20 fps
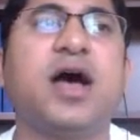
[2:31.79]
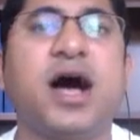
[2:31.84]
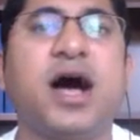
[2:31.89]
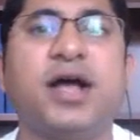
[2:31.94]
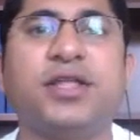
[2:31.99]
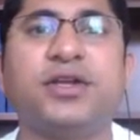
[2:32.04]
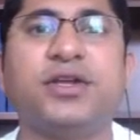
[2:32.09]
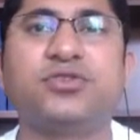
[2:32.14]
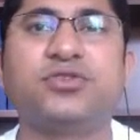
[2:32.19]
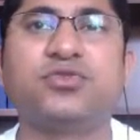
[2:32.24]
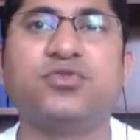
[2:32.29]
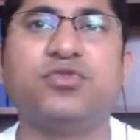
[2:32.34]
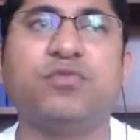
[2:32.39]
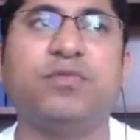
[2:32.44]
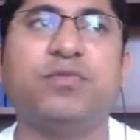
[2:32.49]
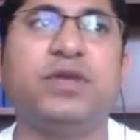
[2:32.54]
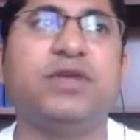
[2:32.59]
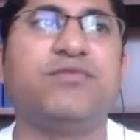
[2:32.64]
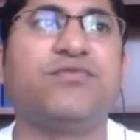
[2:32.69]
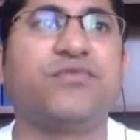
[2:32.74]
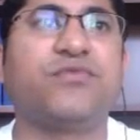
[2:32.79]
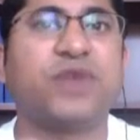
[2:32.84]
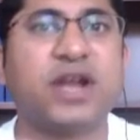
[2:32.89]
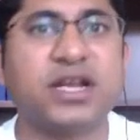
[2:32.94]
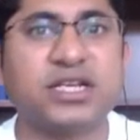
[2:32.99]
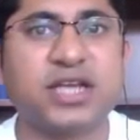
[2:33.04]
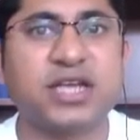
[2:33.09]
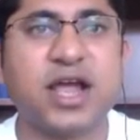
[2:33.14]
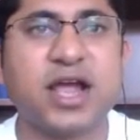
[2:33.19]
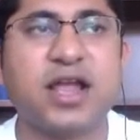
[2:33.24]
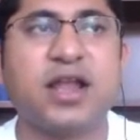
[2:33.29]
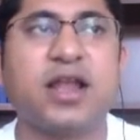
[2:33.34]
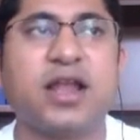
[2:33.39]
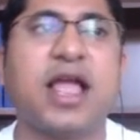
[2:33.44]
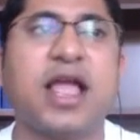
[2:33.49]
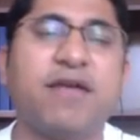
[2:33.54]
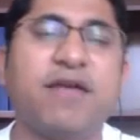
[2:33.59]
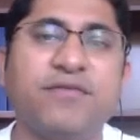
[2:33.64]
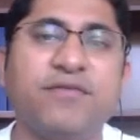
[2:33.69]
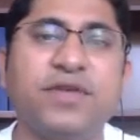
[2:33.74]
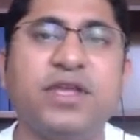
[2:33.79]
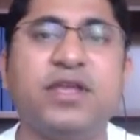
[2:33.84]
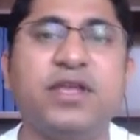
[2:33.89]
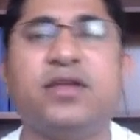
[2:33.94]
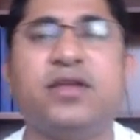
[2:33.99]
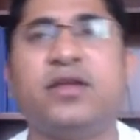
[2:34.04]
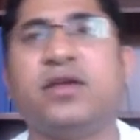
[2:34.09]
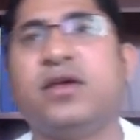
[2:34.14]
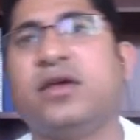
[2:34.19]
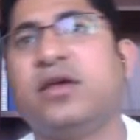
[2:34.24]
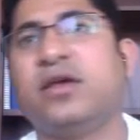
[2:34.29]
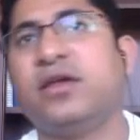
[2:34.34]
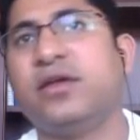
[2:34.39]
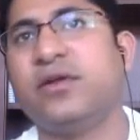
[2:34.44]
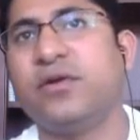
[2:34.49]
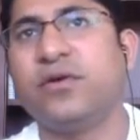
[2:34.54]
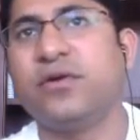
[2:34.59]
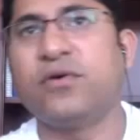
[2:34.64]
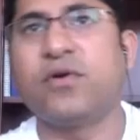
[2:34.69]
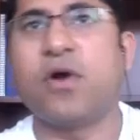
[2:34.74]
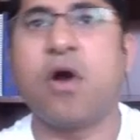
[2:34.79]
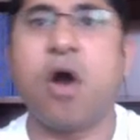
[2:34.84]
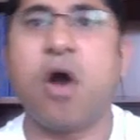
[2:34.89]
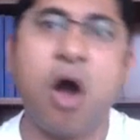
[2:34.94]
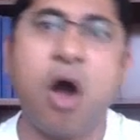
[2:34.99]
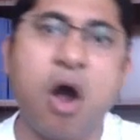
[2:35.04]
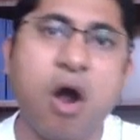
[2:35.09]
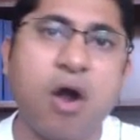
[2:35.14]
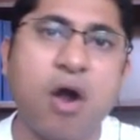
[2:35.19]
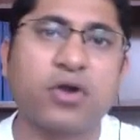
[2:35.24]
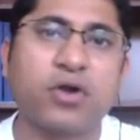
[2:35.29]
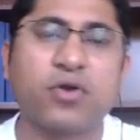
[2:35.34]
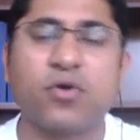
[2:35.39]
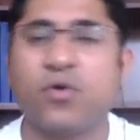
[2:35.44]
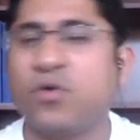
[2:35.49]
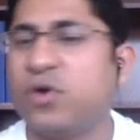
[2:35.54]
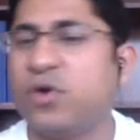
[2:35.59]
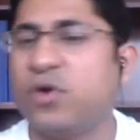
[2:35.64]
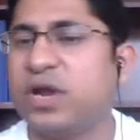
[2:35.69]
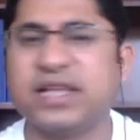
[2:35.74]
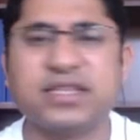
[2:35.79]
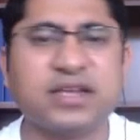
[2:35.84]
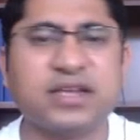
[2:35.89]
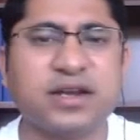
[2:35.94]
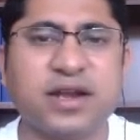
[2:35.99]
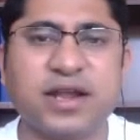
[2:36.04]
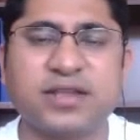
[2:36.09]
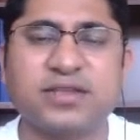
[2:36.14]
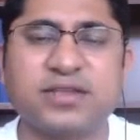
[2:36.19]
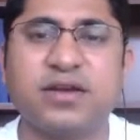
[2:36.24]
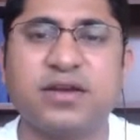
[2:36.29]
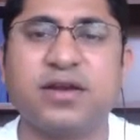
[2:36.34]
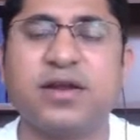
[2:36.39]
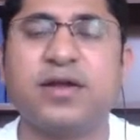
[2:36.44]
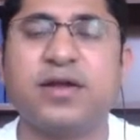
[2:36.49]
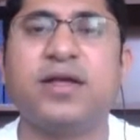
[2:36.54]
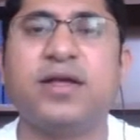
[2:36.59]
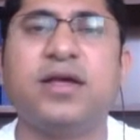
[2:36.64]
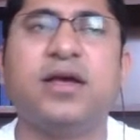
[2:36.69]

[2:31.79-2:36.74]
Others could be fragile, heavy, hot, cold, etc., etc.